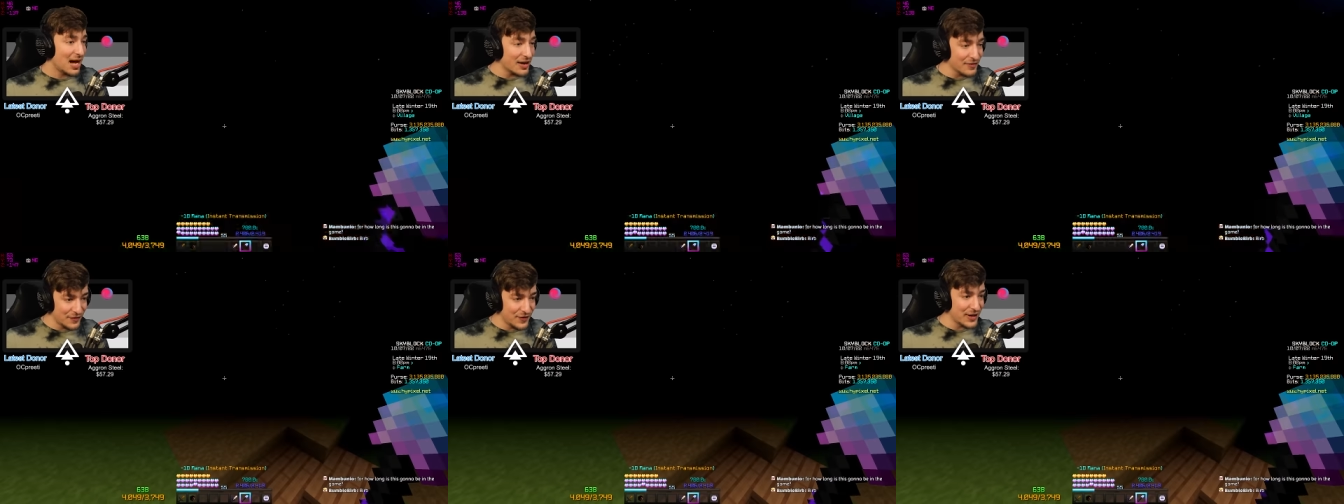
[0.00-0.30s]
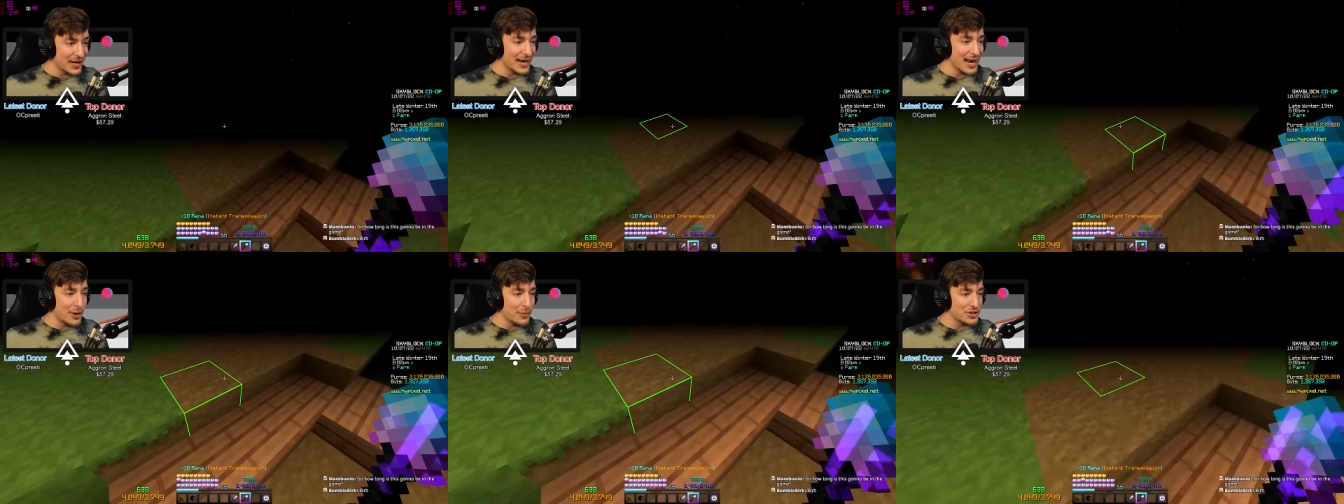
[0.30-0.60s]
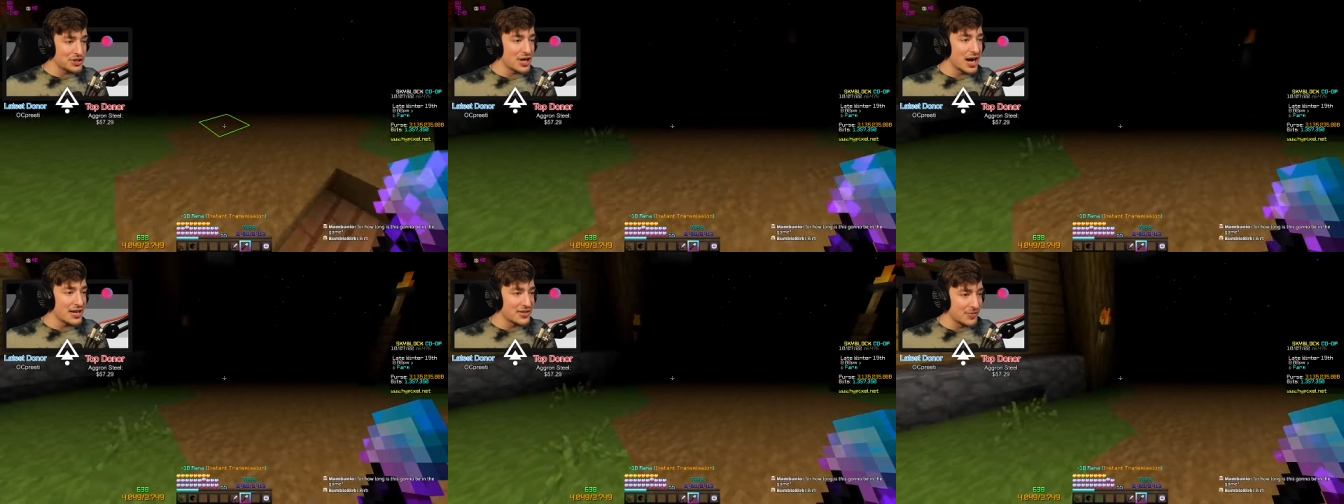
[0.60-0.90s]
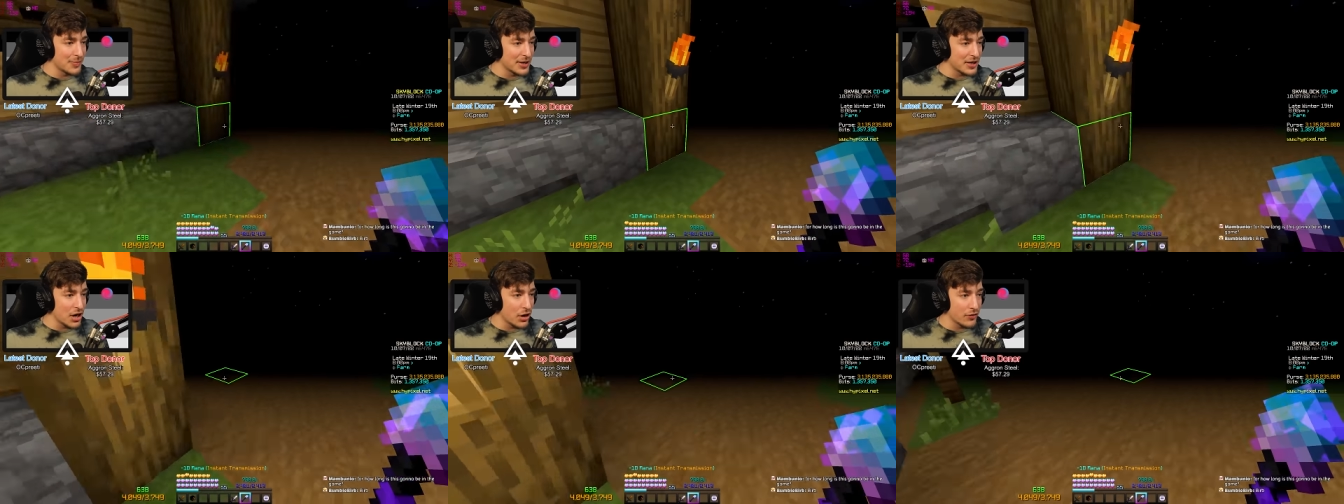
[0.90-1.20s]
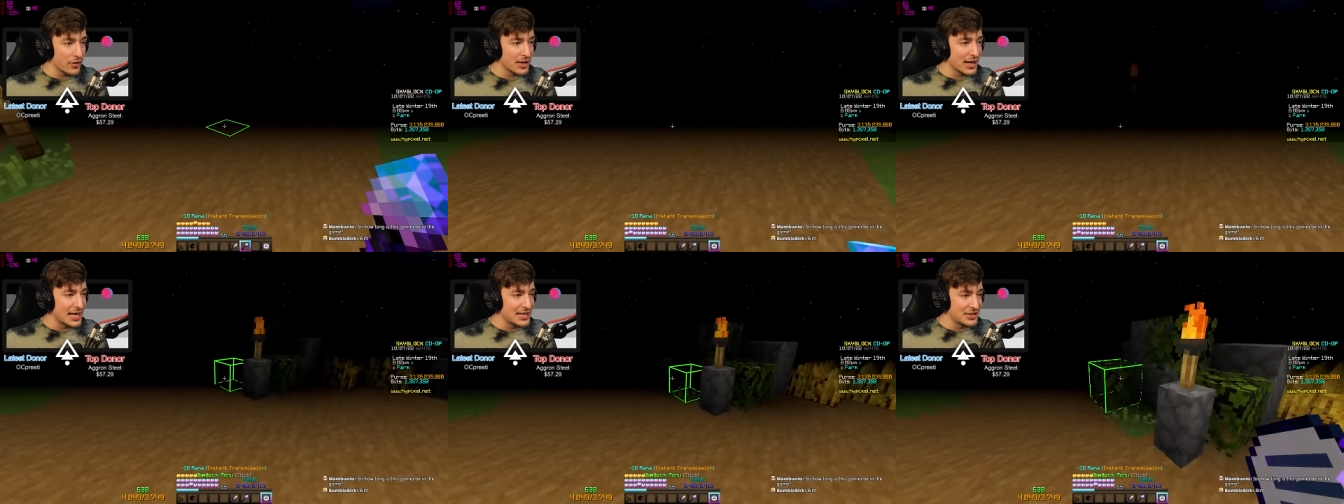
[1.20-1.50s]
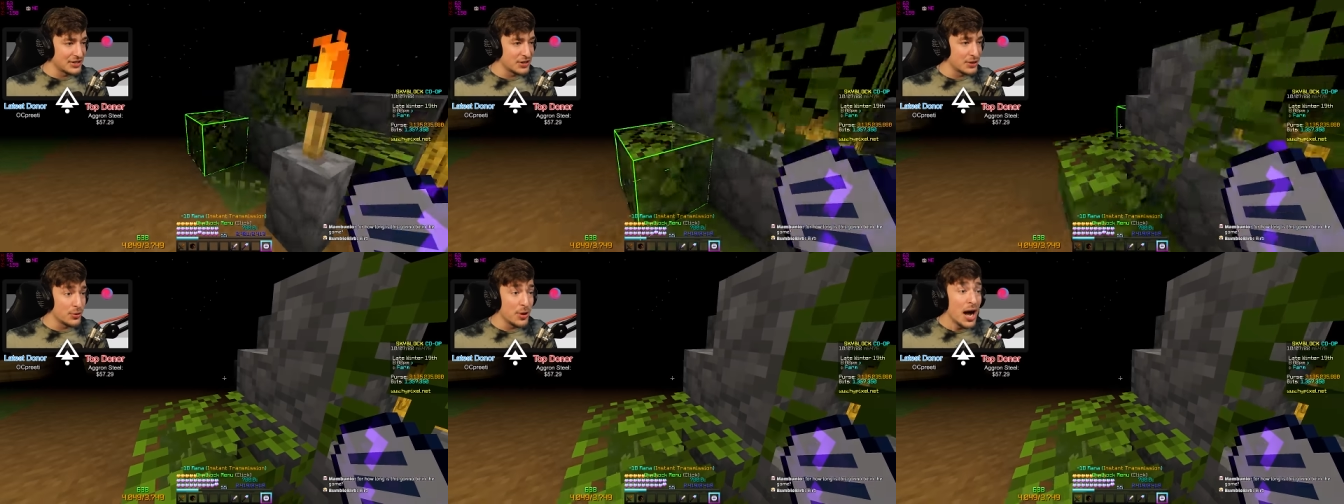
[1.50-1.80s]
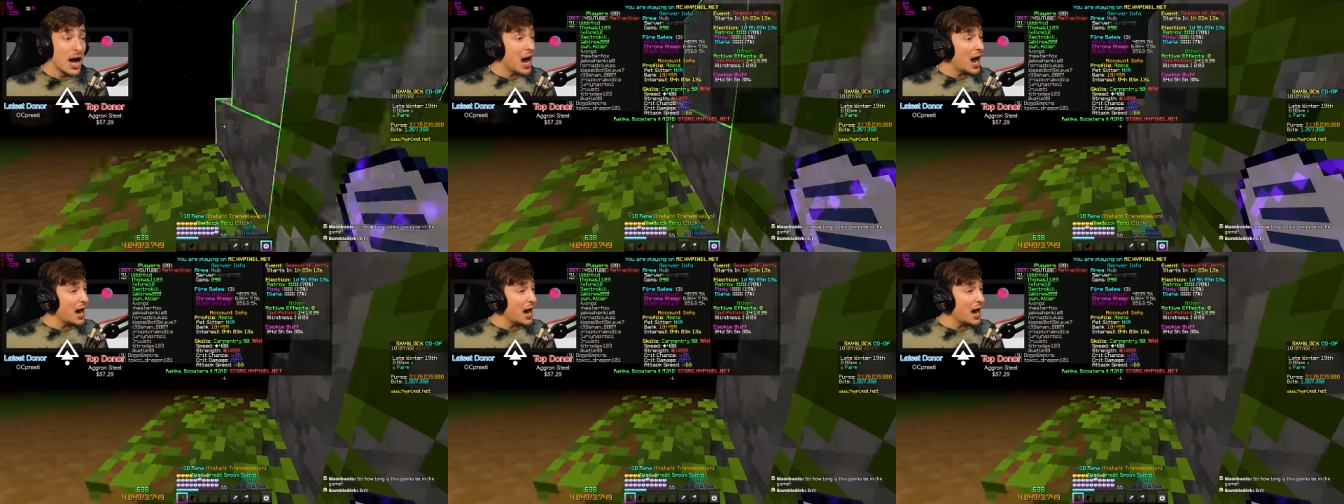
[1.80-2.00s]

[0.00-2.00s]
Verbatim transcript: I figured out which item it correlates to.